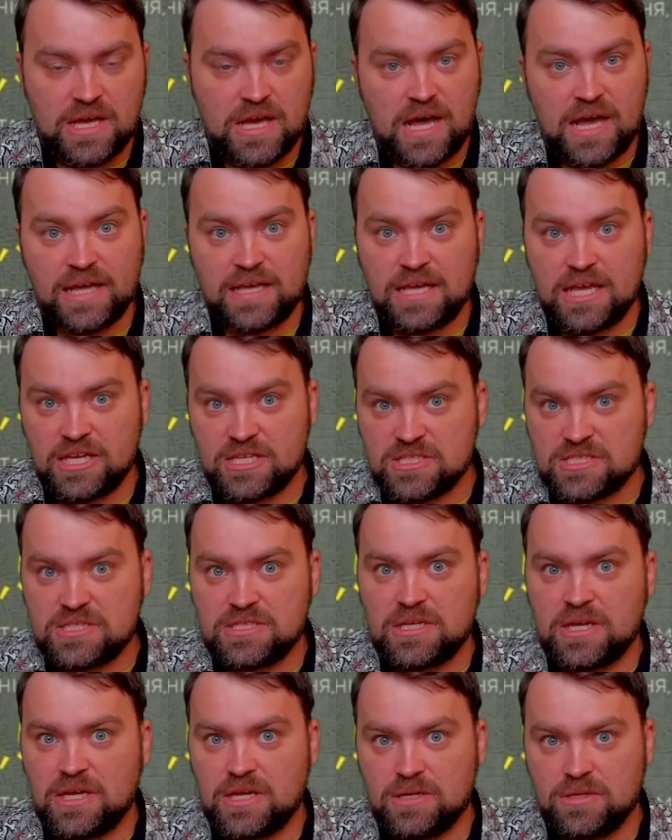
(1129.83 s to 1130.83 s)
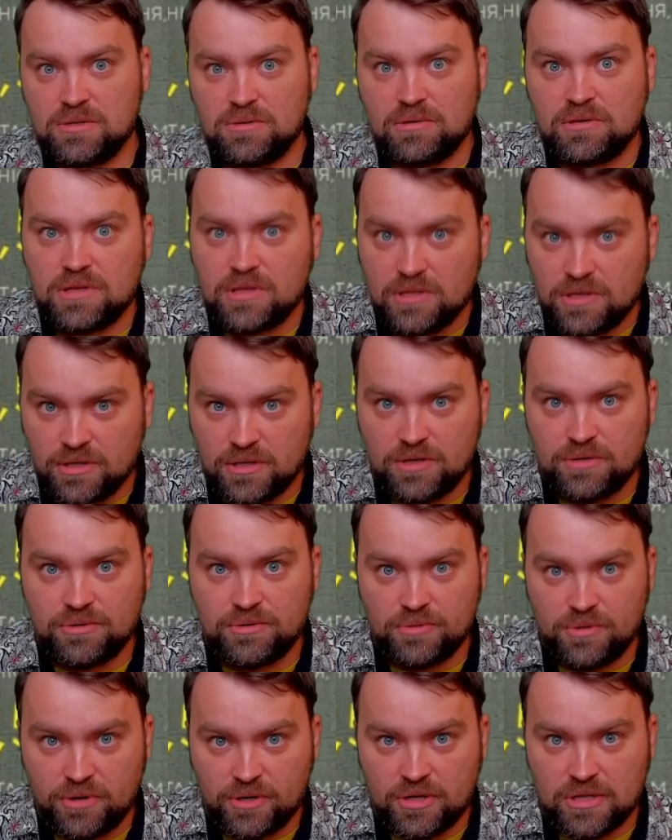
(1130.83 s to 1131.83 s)
against the nuclear
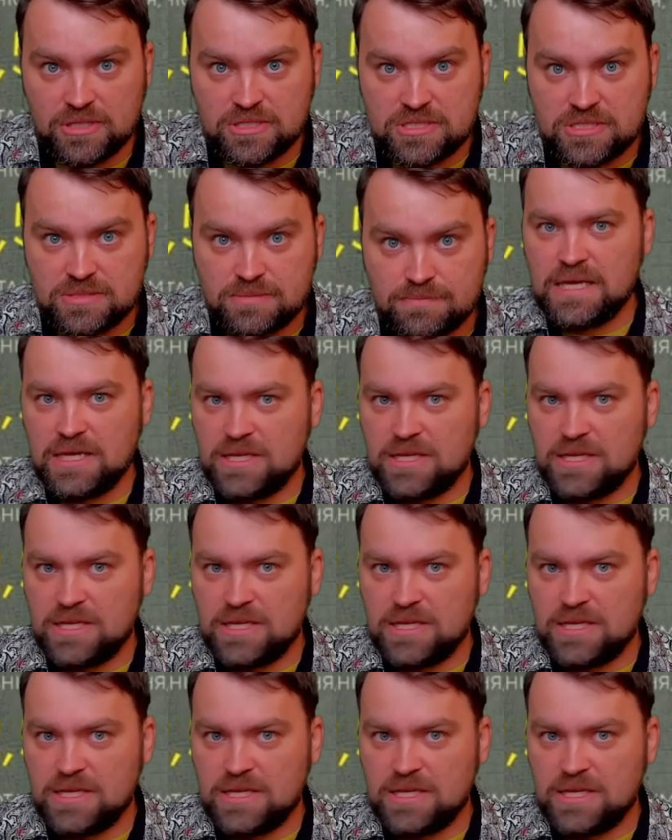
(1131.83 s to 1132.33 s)
rockets.